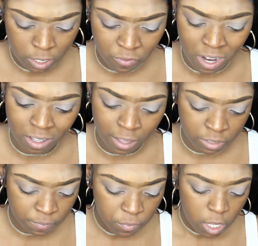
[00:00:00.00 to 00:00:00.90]
if not
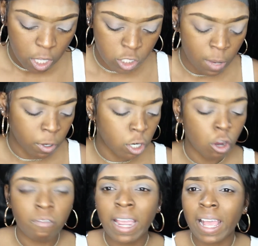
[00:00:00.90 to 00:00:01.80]
11. So I'm gonna
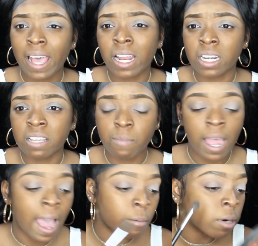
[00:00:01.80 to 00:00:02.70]
go right ahead underneath
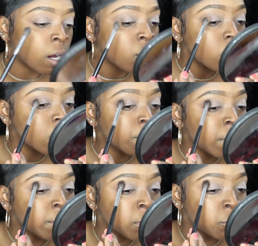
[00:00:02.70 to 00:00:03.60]
my eyebrow,
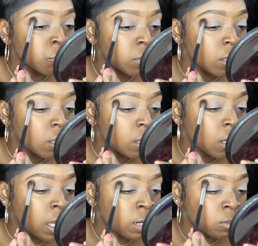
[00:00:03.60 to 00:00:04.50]
my bone,
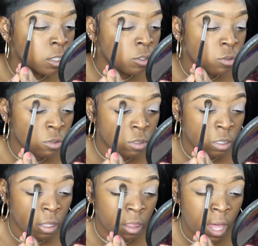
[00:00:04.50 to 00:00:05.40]
and I'm going to
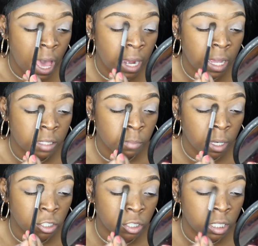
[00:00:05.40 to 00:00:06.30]
use that as
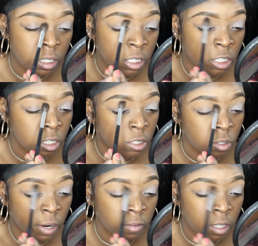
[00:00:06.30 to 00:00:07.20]
my transition
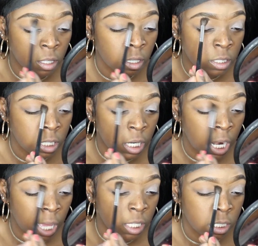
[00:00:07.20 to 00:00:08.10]
so everything looks
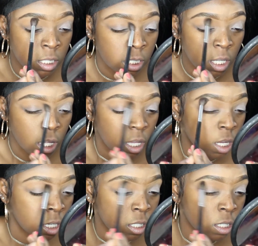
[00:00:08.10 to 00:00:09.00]
nice.
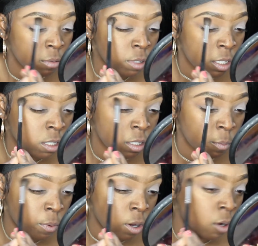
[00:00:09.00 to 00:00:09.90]
This is going to be a
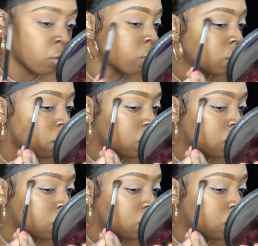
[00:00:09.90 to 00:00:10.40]
simple